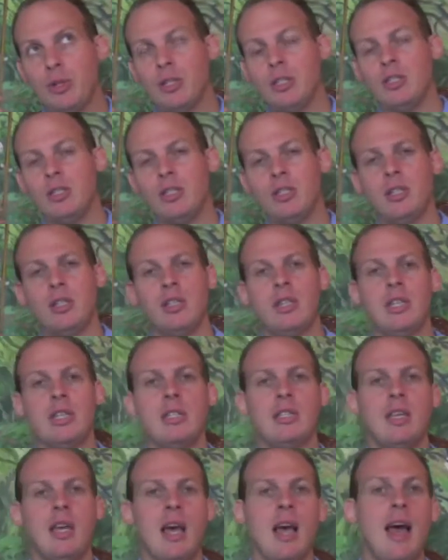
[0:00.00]
to consider
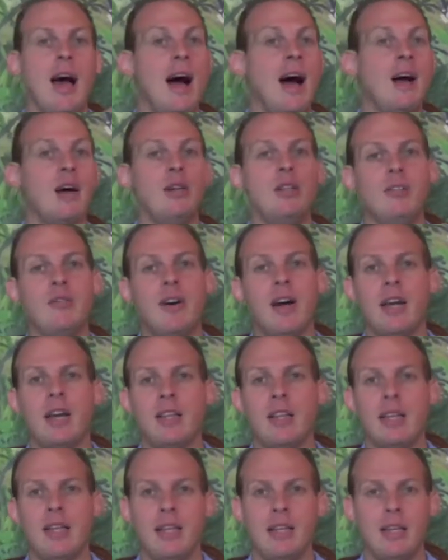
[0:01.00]
is, are you
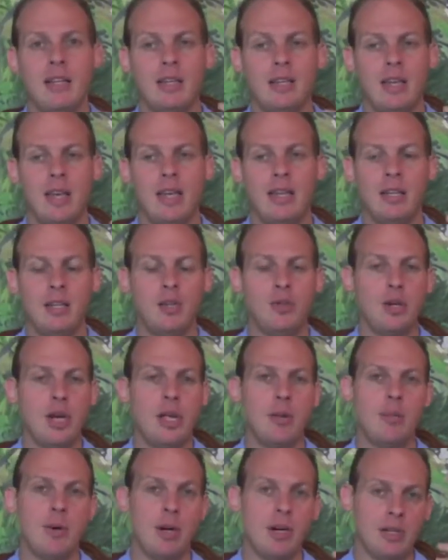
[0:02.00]
violating any
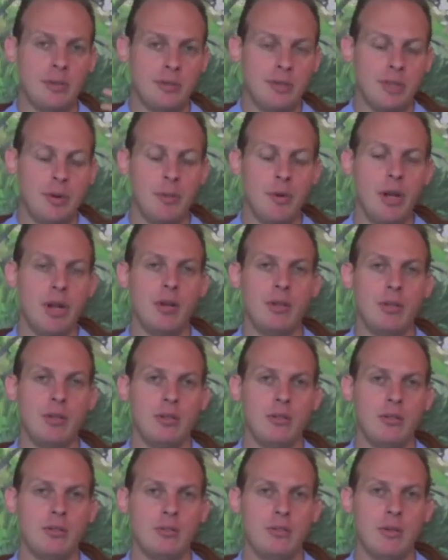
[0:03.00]
trademarks of someone
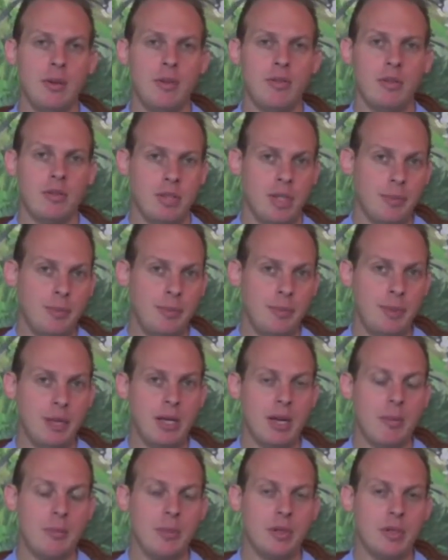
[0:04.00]
else, of some big
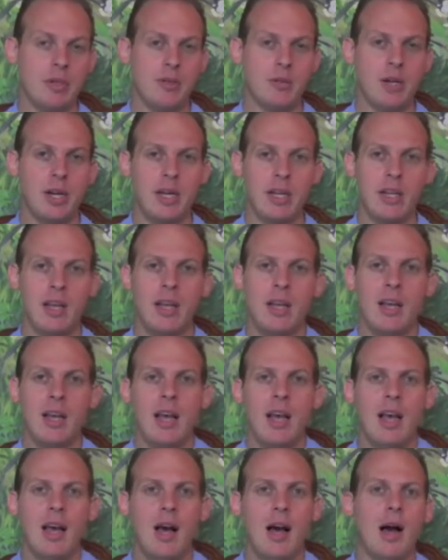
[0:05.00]
companies, right?
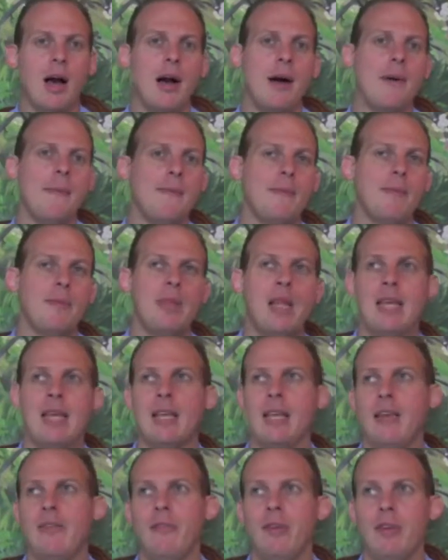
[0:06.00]

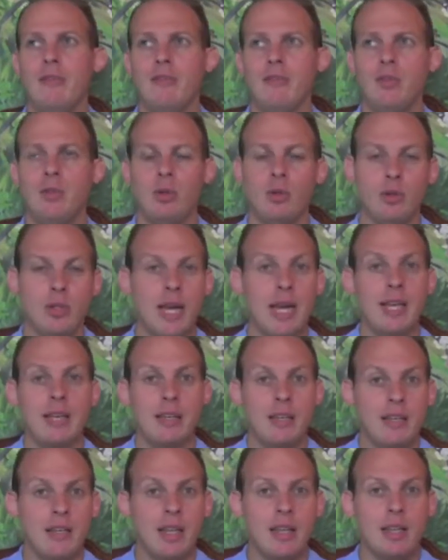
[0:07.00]
Like if
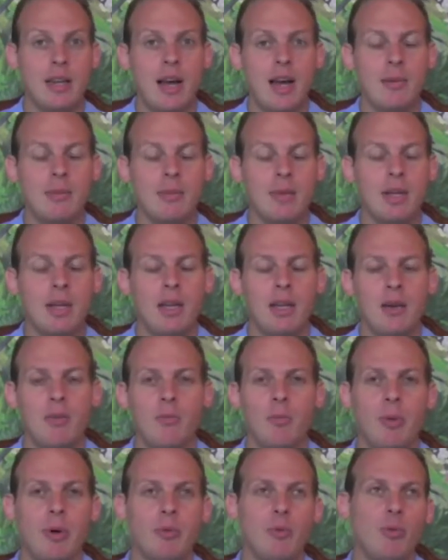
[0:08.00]
Nike.com,
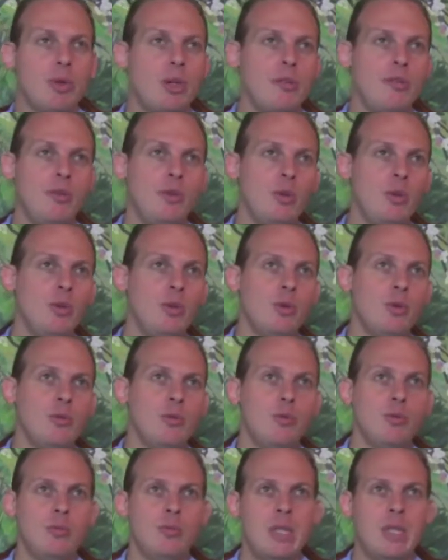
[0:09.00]
but what if
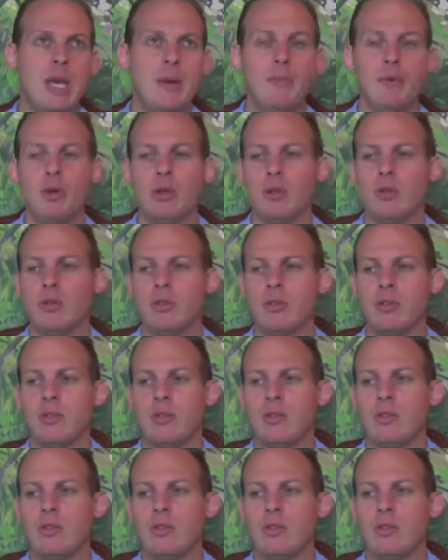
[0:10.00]
you name your